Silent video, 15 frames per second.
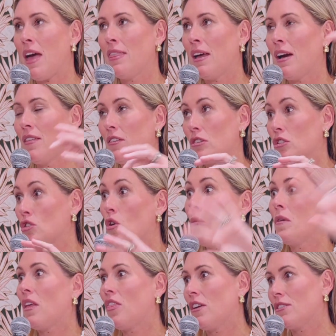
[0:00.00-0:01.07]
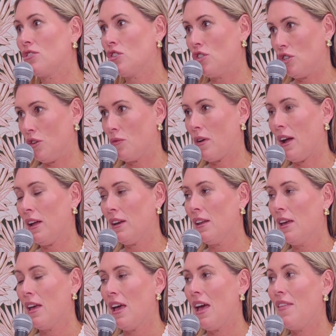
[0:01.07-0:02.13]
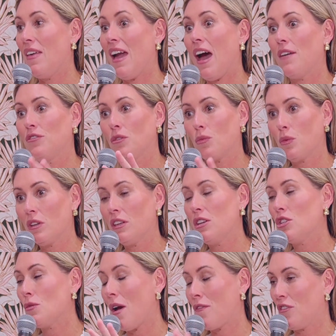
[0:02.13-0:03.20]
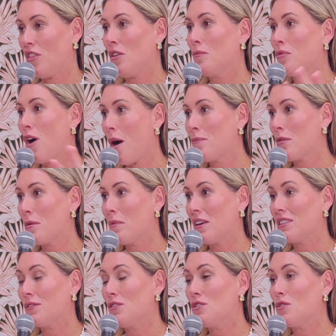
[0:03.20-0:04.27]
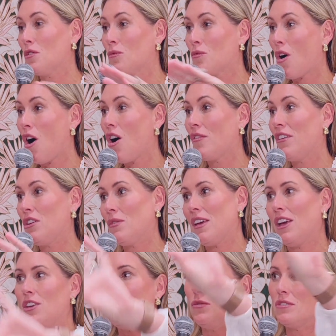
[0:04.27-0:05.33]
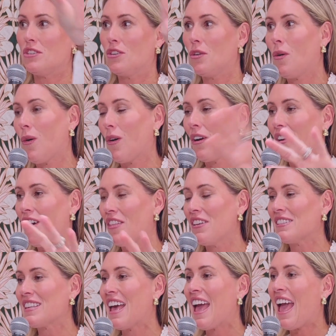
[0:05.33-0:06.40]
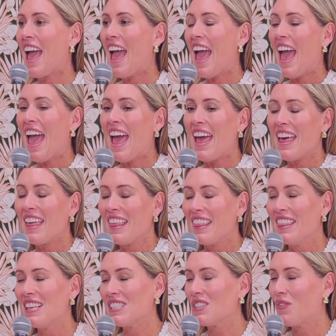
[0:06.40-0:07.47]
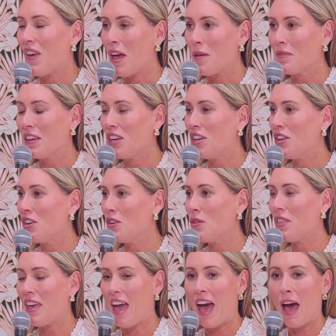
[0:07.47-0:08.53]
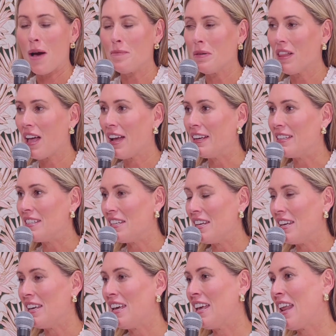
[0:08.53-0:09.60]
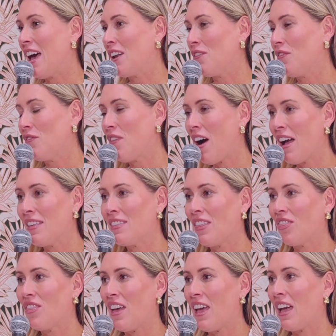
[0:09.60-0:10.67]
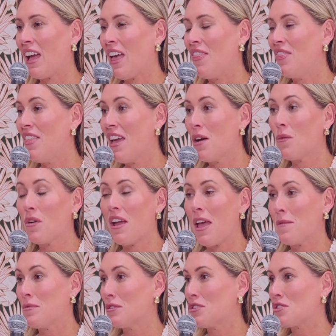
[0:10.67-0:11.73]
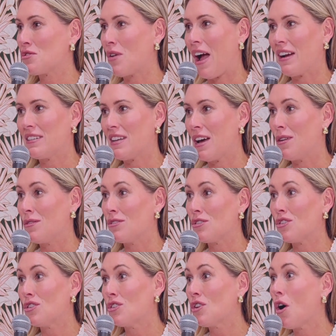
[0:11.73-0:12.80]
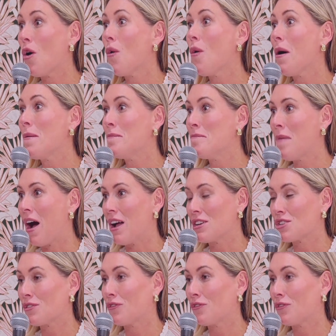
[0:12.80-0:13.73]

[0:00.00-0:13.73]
they have so many things to do, right? And they have to really do everything proper because if you do it wrong, then you can't use it in court and all this. This family knew the Apple ID and how to find the thing, and they were able to track down so much